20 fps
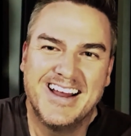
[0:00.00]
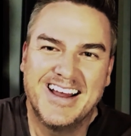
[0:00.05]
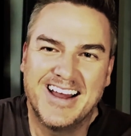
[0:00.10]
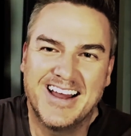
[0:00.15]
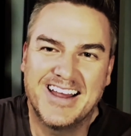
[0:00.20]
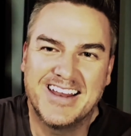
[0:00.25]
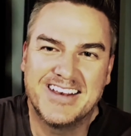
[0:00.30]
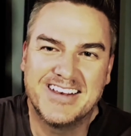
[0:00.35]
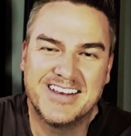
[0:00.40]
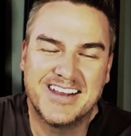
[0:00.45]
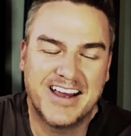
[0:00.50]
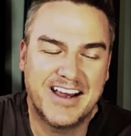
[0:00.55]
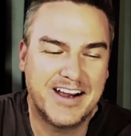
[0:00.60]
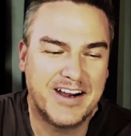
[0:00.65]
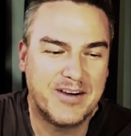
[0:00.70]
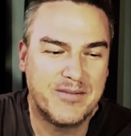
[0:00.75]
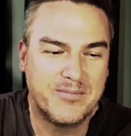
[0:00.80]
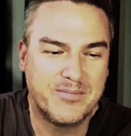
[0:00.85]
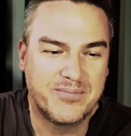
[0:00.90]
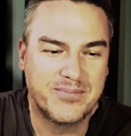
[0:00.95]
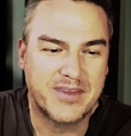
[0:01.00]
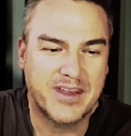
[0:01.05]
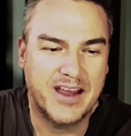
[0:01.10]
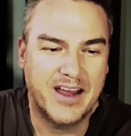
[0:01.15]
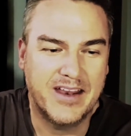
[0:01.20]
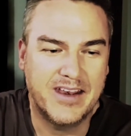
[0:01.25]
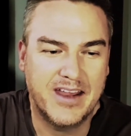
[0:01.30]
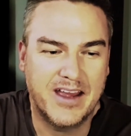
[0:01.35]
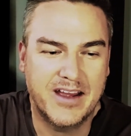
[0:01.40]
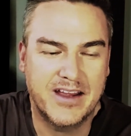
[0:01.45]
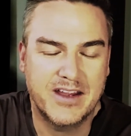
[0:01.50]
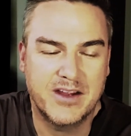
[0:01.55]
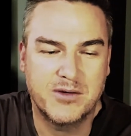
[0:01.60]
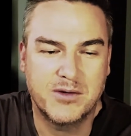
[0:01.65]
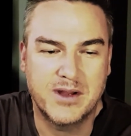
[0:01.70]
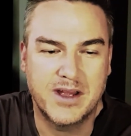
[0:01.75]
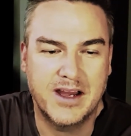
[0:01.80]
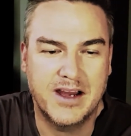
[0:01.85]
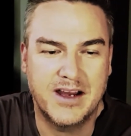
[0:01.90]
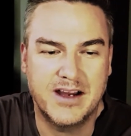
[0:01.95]
And now here
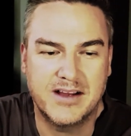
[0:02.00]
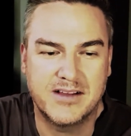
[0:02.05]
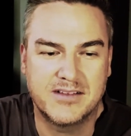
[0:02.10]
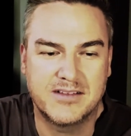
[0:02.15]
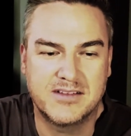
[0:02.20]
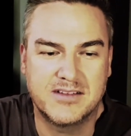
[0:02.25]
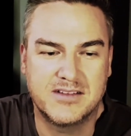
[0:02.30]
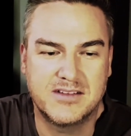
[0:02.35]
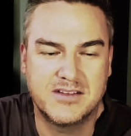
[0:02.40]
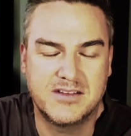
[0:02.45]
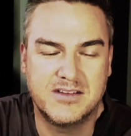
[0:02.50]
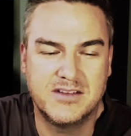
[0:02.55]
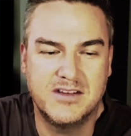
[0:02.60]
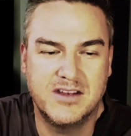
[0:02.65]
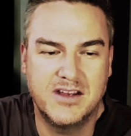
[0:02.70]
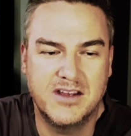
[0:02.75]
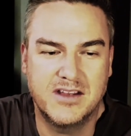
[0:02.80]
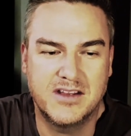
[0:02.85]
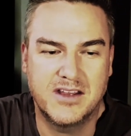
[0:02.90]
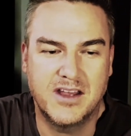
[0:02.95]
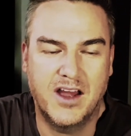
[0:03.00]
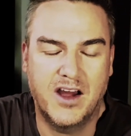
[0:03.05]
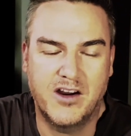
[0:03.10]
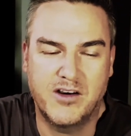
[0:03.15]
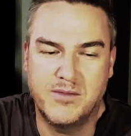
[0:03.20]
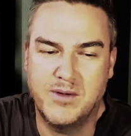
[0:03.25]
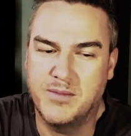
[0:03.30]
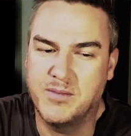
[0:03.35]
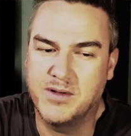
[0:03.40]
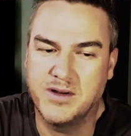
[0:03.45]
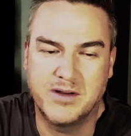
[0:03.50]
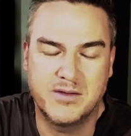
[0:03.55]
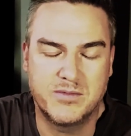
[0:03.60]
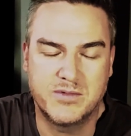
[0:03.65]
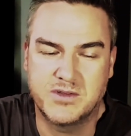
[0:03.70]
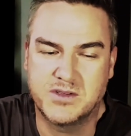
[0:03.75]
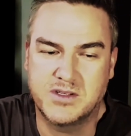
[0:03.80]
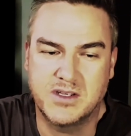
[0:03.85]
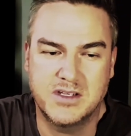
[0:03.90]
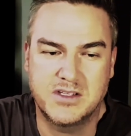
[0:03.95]
we are. I remember
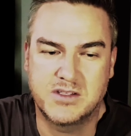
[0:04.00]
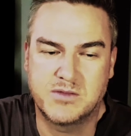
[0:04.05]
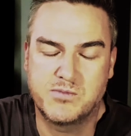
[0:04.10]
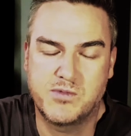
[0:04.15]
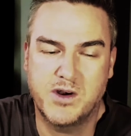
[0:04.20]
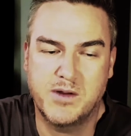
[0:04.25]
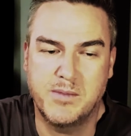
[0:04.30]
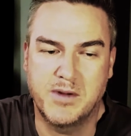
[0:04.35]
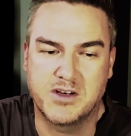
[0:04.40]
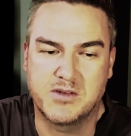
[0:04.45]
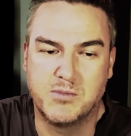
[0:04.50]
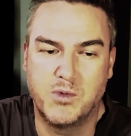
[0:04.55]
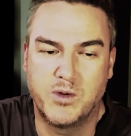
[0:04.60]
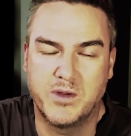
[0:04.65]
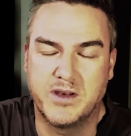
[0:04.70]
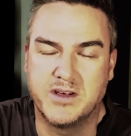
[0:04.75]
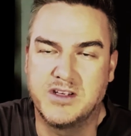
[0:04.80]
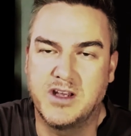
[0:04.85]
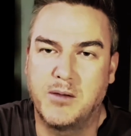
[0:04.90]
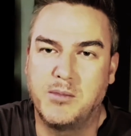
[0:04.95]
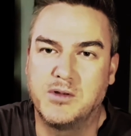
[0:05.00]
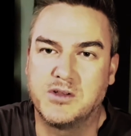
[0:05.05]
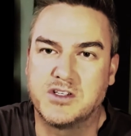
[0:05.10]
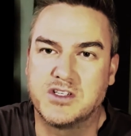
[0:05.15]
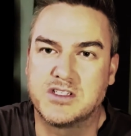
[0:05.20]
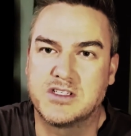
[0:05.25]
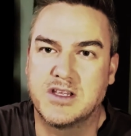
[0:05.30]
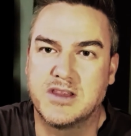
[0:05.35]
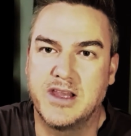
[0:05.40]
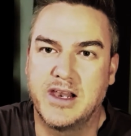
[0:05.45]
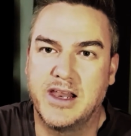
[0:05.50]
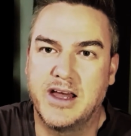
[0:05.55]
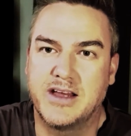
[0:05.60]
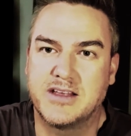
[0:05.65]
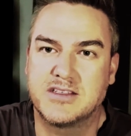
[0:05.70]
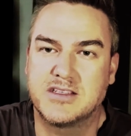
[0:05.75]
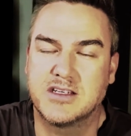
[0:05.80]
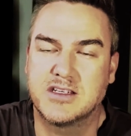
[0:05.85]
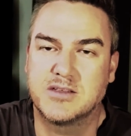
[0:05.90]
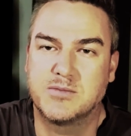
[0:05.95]
it's pretty much more than doubled just in the
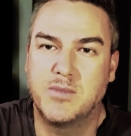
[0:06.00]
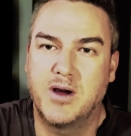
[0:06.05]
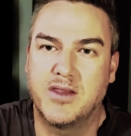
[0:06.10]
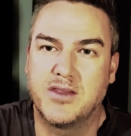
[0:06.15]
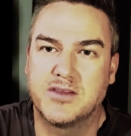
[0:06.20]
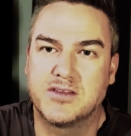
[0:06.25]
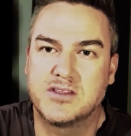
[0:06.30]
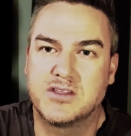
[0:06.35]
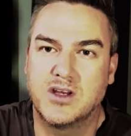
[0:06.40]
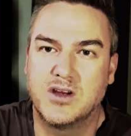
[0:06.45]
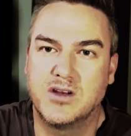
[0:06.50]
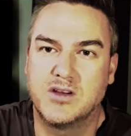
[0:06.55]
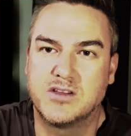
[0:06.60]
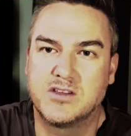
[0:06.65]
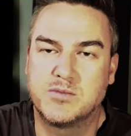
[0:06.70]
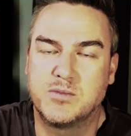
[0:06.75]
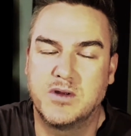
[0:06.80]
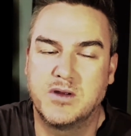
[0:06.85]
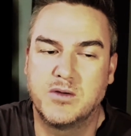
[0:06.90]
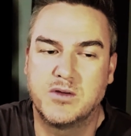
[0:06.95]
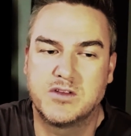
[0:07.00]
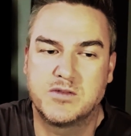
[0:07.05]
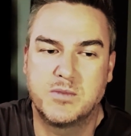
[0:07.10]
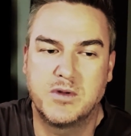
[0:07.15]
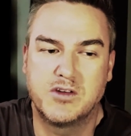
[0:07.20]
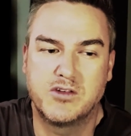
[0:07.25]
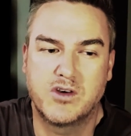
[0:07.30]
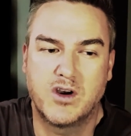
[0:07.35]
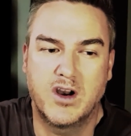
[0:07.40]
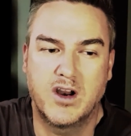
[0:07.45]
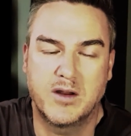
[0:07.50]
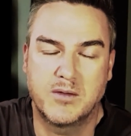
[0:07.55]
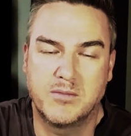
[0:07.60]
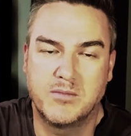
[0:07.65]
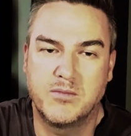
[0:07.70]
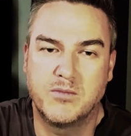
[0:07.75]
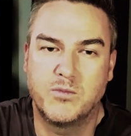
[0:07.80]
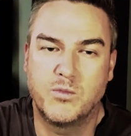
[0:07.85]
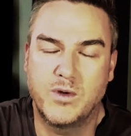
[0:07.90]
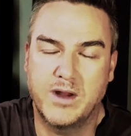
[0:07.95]
last 6 months, so it's been
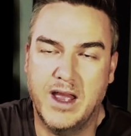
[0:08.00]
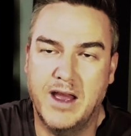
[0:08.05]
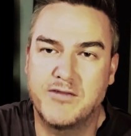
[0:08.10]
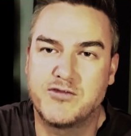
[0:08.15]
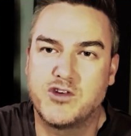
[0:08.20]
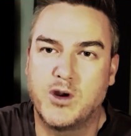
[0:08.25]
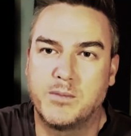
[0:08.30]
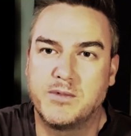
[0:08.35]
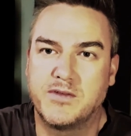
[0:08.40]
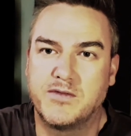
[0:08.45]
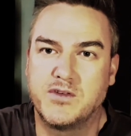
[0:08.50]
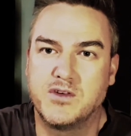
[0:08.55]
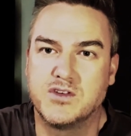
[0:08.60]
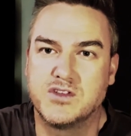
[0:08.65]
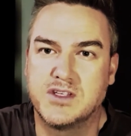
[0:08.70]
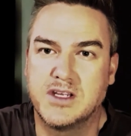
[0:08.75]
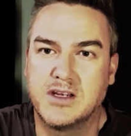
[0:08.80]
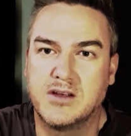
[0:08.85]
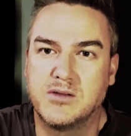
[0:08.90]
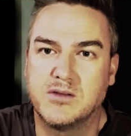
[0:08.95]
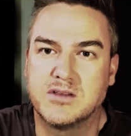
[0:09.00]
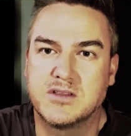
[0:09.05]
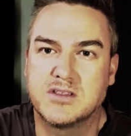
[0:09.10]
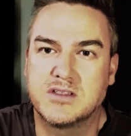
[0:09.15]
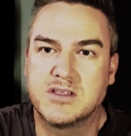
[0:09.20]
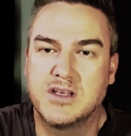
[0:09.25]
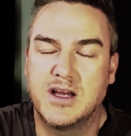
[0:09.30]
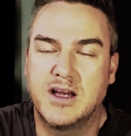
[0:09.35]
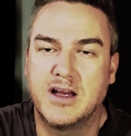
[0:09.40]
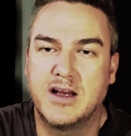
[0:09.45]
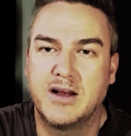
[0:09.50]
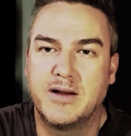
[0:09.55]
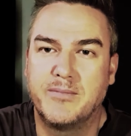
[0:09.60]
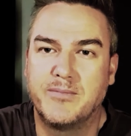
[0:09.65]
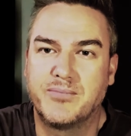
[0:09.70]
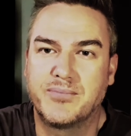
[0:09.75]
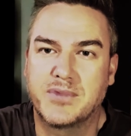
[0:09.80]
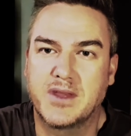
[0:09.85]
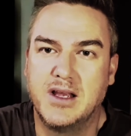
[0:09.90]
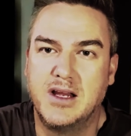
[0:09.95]
growing. We have dropped a few singles
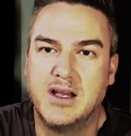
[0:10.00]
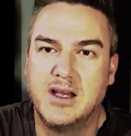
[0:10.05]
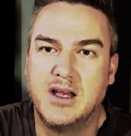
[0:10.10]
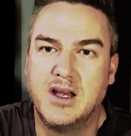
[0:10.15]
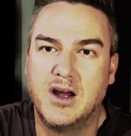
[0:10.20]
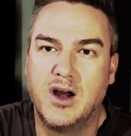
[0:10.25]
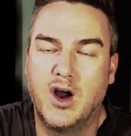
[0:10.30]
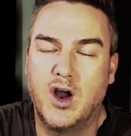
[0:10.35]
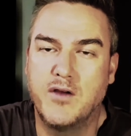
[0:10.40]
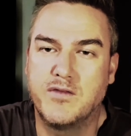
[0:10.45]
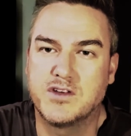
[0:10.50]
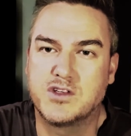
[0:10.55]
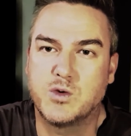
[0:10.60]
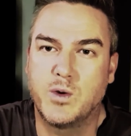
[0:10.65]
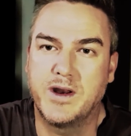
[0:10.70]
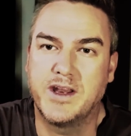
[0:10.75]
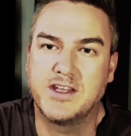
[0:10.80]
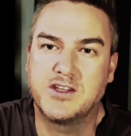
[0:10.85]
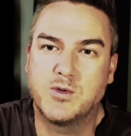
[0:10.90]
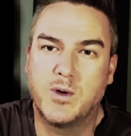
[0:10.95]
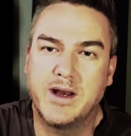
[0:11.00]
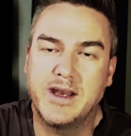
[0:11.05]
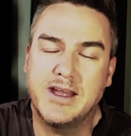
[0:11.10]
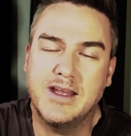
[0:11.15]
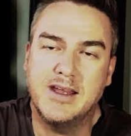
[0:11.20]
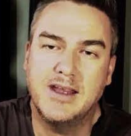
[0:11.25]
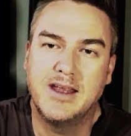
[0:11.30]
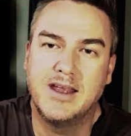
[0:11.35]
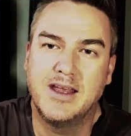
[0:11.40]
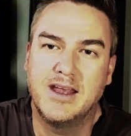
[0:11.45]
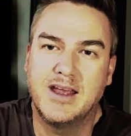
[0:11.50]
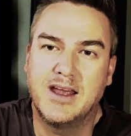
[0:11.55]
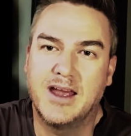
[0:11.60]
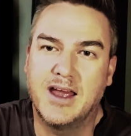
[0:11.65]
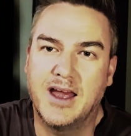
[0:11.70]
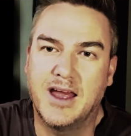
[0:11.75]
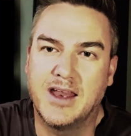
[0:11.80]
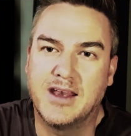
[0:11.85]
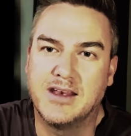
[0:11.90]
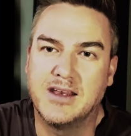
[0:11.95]
over 2020,
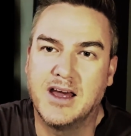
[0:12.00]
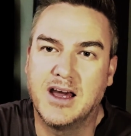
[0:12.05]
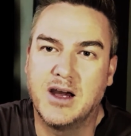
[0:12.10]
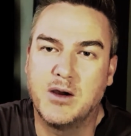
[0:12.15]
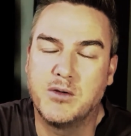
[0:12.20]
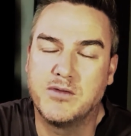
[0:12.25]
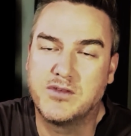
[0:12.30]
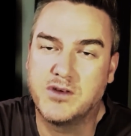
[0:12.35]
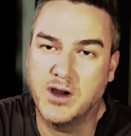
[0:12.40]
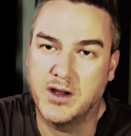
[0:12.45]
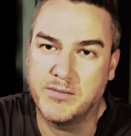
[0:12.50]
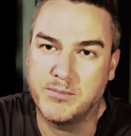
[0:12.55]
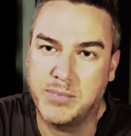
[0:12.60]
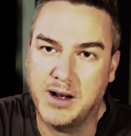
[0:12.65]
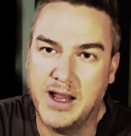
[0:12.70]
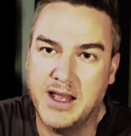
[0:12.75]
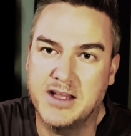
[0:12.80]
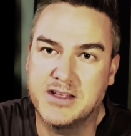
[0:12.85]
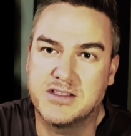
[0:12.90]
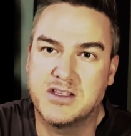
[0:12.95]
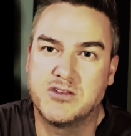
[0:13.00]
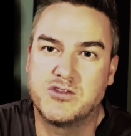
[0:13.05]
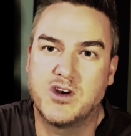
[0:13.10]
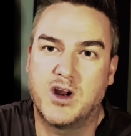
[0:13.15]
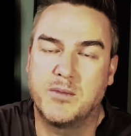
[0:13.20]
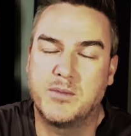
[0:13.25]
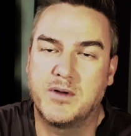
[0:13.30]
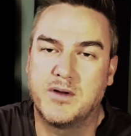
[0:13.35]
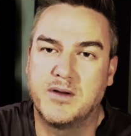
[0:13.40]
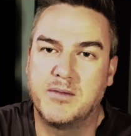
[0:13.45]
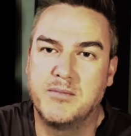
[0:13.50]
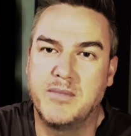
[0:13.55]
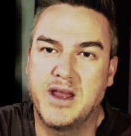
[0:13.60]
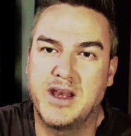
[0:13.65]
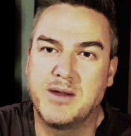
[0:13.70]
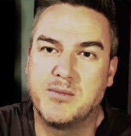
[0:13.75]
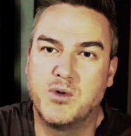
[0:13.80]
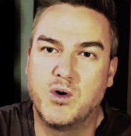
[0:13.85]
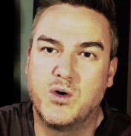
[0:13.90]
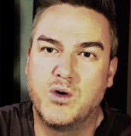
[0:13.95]
and we've got plans to drop
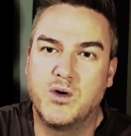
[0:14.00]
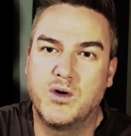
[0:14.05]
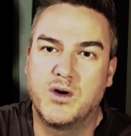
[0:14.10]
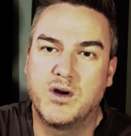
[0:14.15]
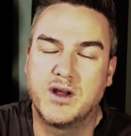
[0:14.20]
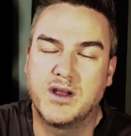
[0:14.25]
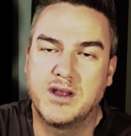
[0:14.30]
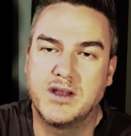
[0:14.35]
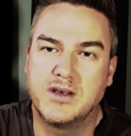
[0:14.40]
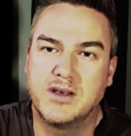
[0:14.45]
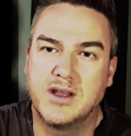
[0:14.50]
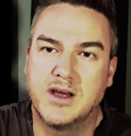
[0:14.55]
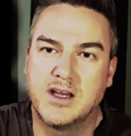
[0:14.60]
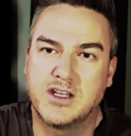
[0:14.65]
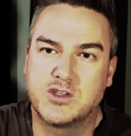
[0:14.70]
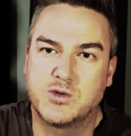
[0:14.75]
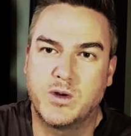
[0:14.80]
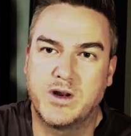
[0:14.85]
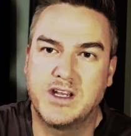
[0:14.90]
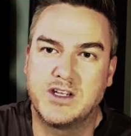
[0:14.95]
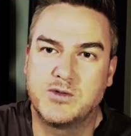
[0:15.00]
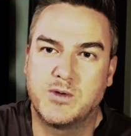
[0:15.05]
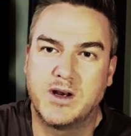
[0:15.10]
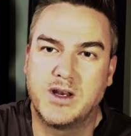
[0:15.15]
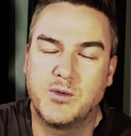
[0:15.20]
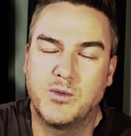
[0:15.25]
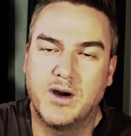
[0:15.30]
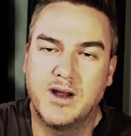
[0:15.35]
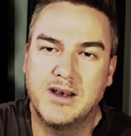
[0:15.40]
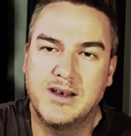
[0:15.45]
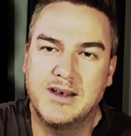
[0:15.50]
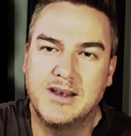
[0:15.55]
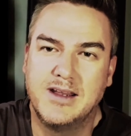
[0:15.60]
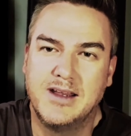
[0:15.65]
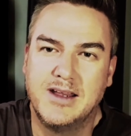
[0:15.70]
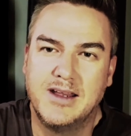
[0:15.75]
many more in 2021.